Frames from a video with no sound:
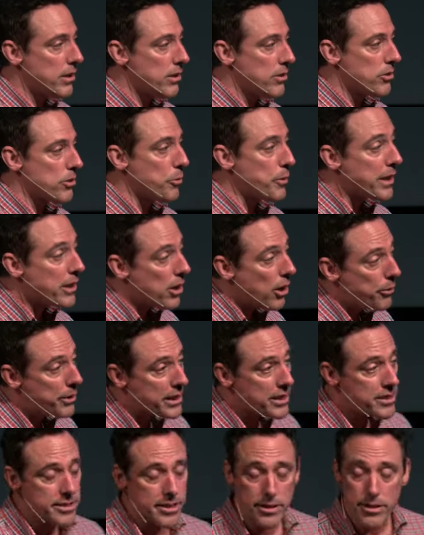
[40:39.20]
So we
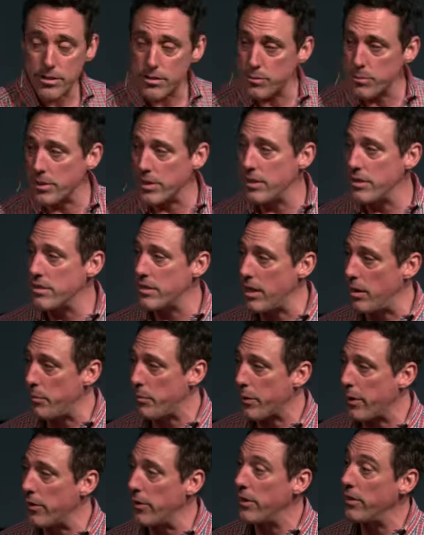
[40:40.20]
coexist with these
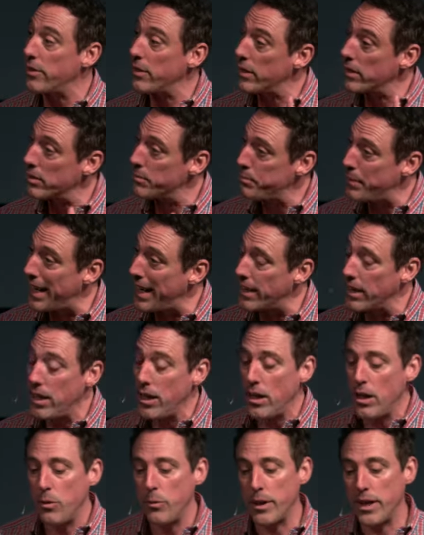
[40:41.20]
temporary things, but
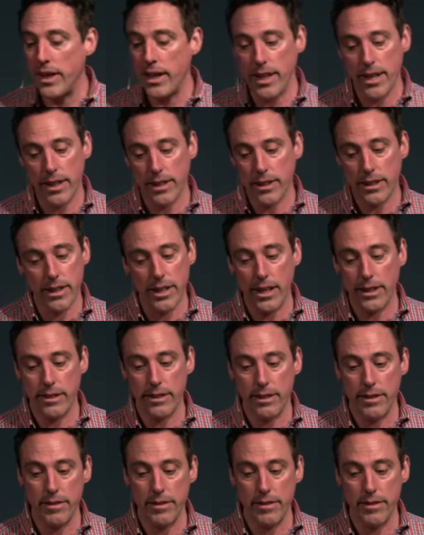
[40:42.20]
we can't let